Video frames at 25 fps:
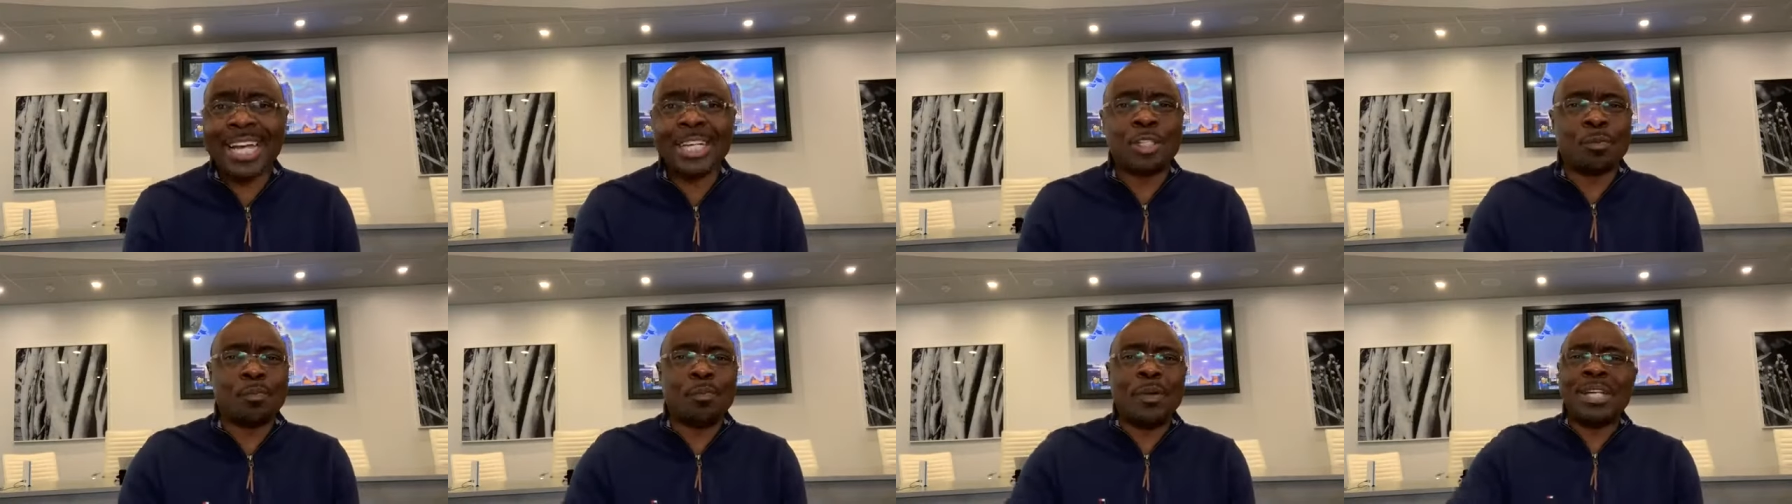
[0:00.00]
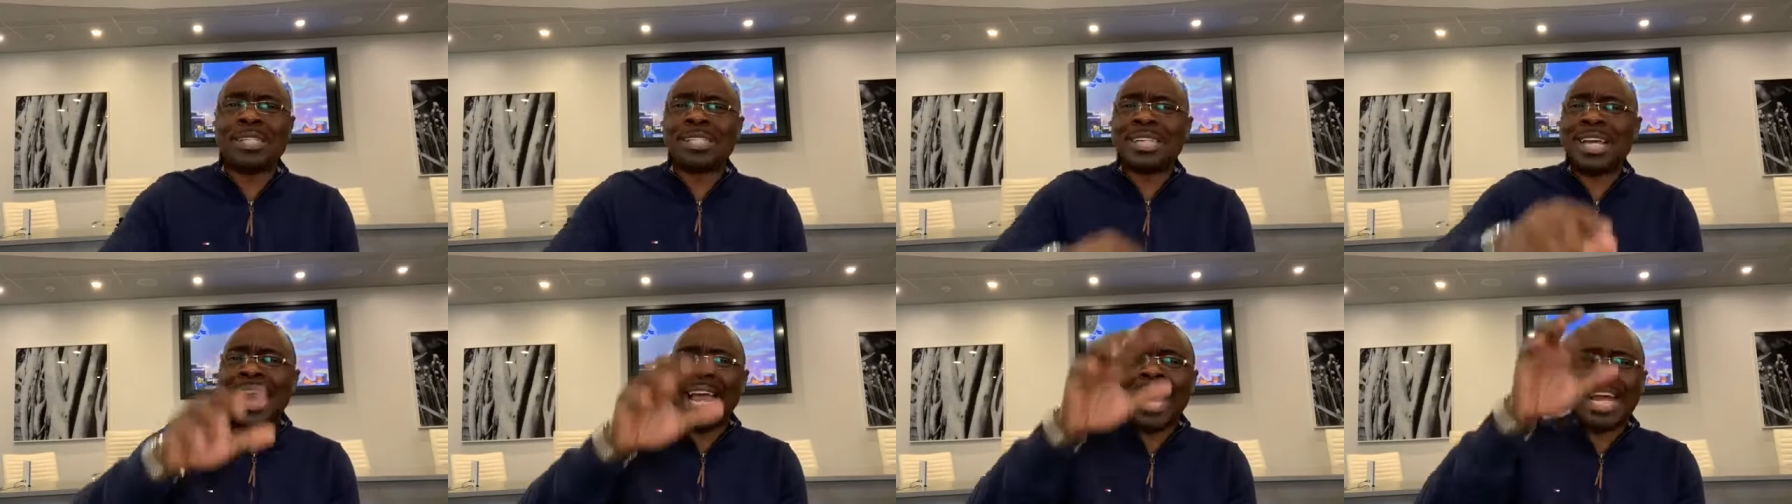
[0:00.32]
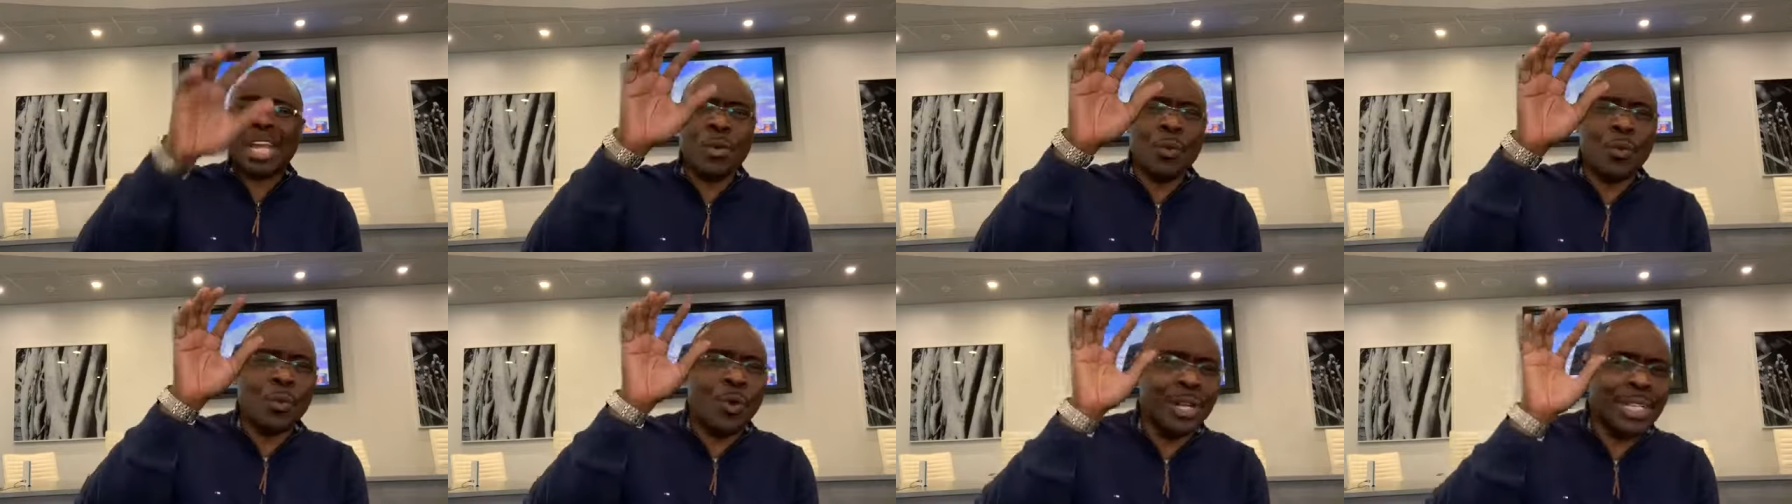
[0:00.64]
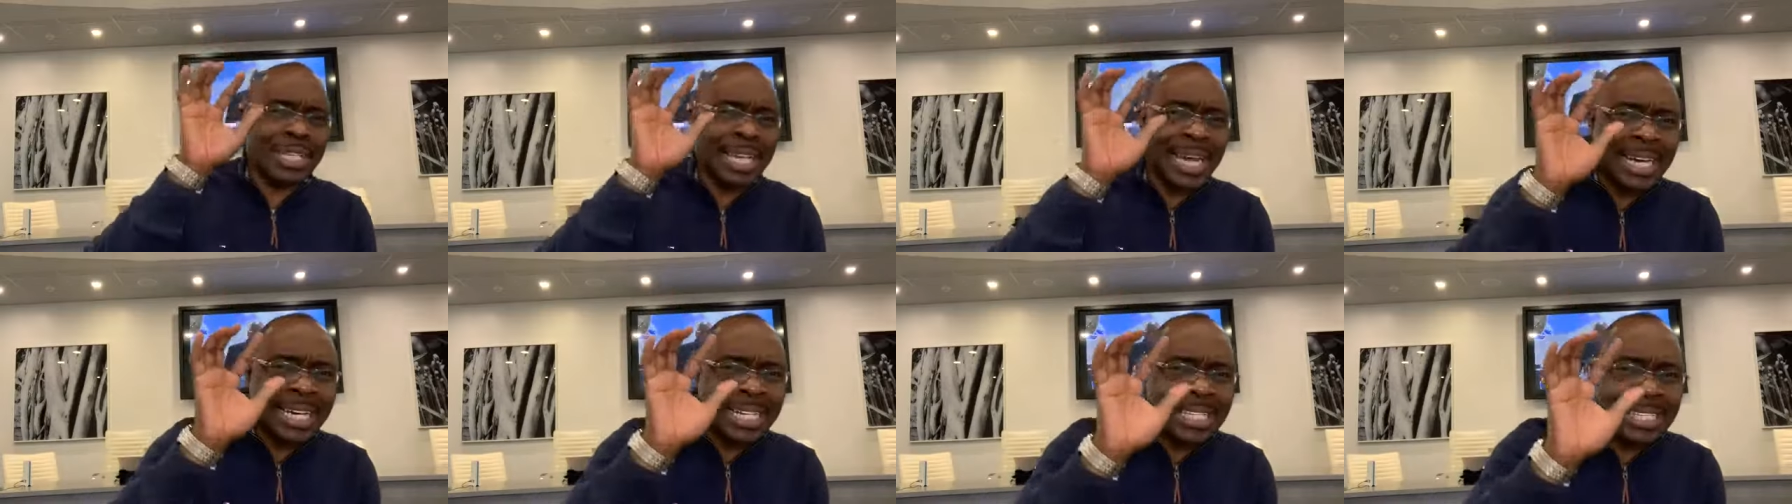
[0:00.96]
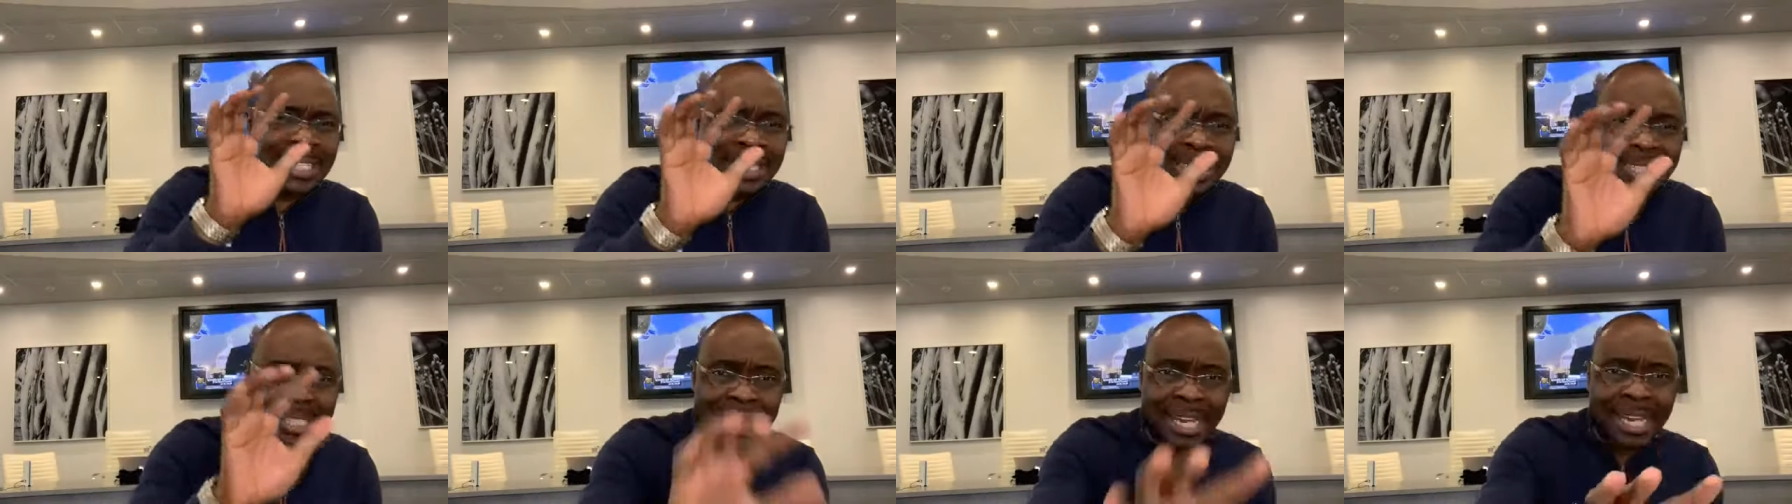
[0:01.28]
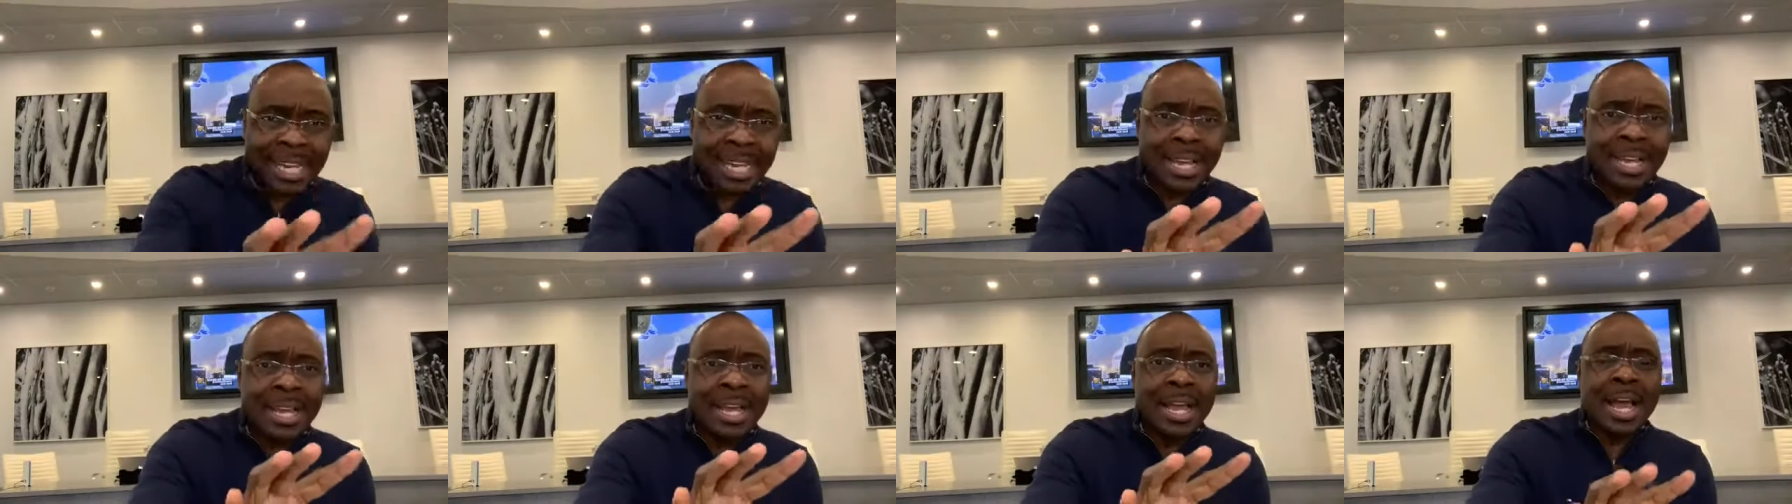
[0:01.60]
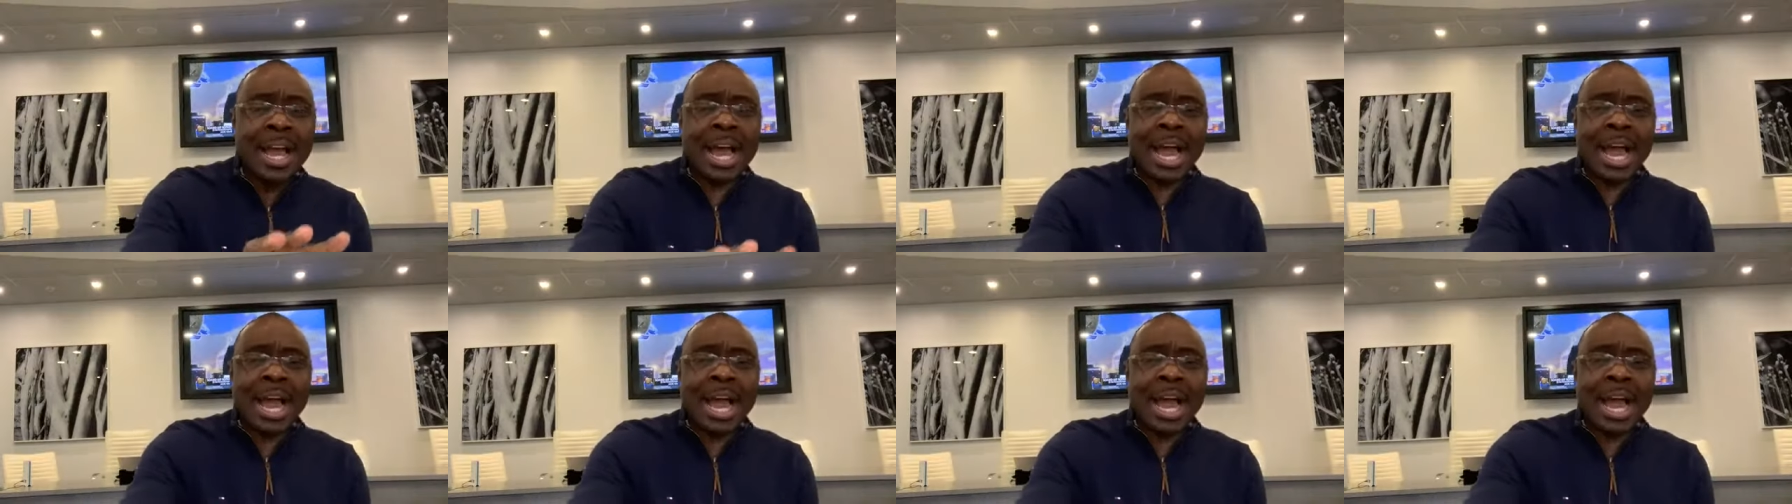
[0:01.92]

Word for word: I speak to anyone that is sick.